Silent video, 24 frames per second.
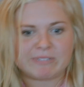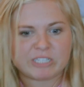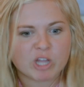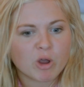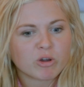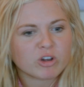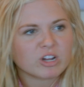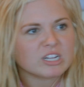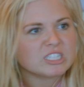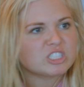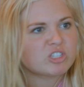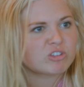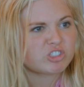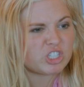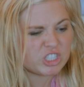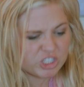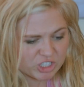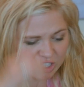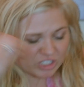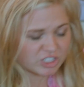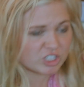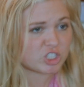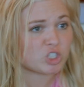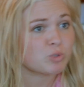deodorant, so she
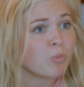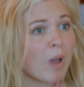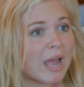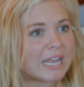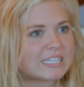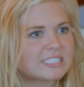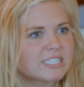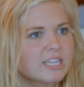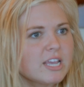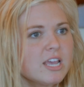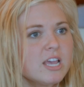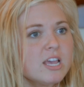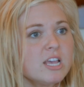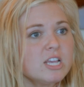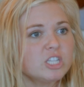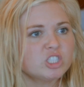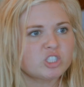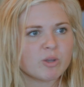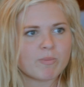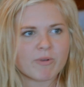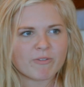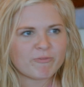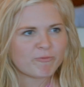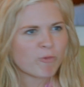starts to sweat.
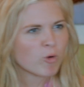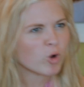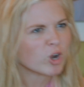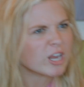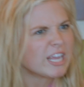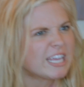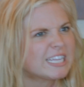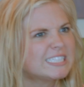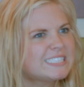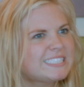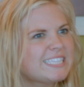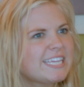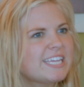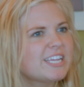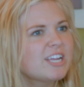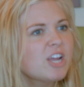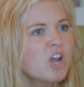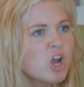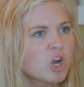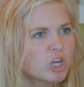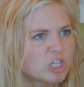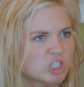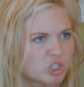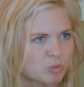So before he can see
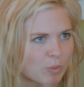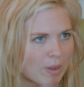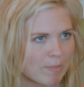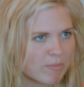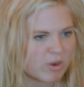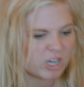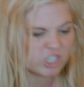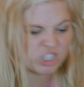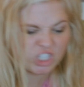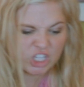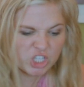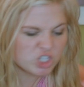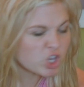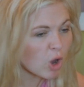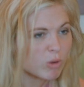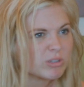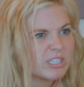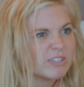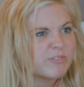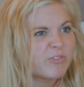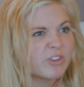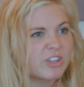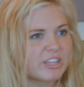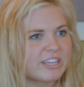her sweat mark, she
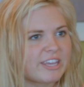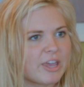goes in for the